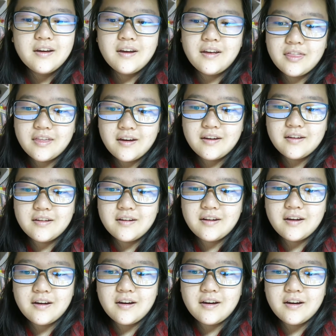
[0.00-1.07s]
and
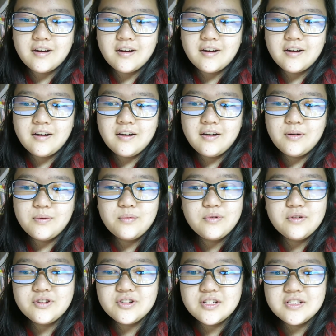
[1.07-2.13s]
then
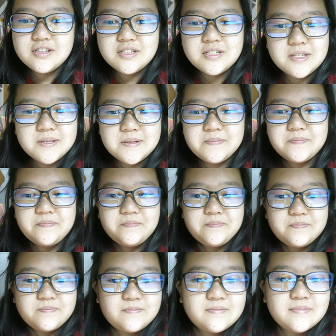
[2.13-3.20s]
we'll just,
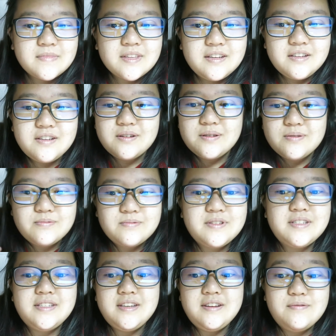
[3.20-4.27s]
you know,
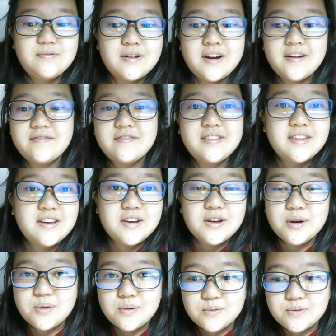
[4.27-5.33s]
see where everything
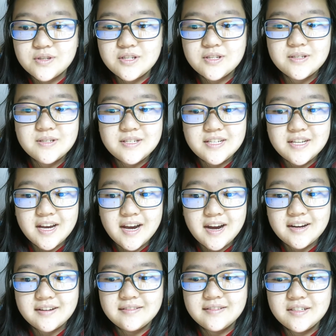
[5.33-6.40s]
goes.
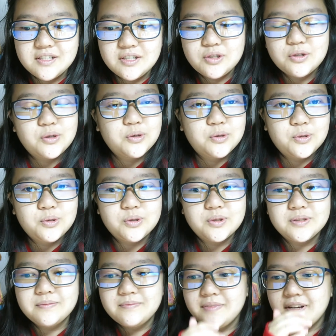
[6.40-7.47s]
Yeah,
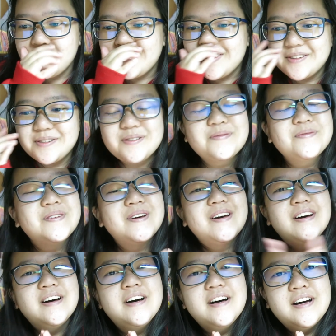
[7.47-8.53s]
cool. Anyways,
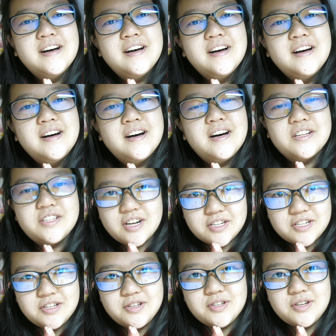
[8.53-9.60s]
I'll talk
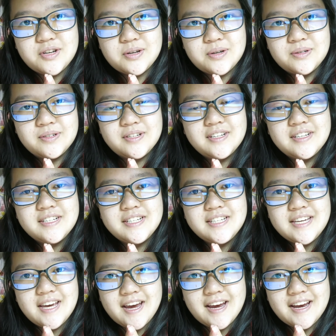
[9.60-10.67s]
to you soon.
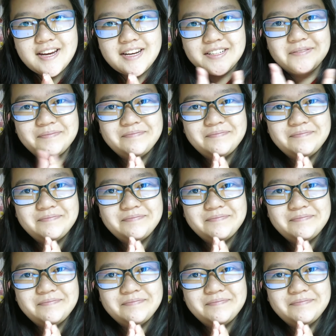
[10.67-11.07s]
Yay.